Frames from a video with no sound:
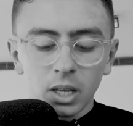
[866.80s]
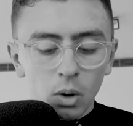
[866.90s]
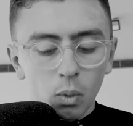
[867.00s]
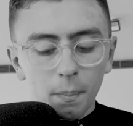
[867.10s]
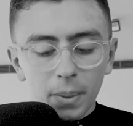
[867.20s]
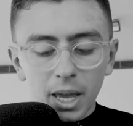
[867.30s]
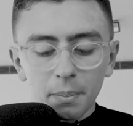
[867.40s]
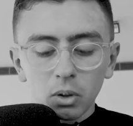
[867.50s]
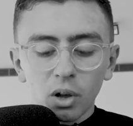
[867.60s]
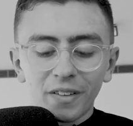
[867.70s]
When
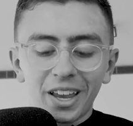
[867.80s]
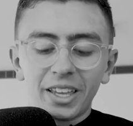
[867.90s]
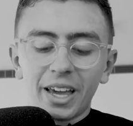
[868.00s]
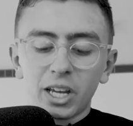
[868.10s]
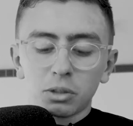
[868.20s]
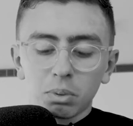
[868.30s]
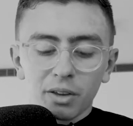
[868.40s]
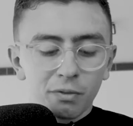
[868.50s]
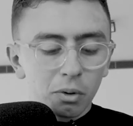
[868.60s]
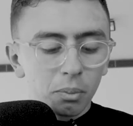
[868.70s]
people of any age play
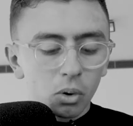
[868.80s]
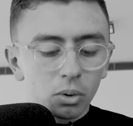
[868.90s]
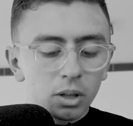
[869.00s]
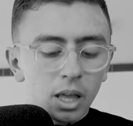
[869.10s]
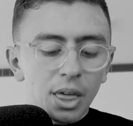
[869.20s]
football,